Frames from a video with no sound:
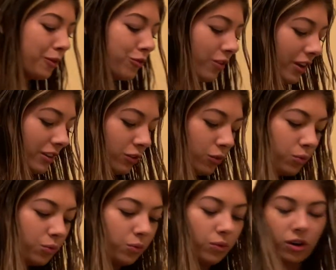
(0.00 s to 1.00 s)
my friend who
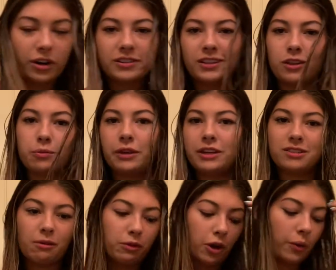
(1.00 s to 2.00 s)
works at the place
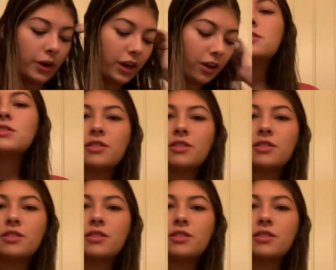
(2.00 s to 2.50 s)
I'm going. So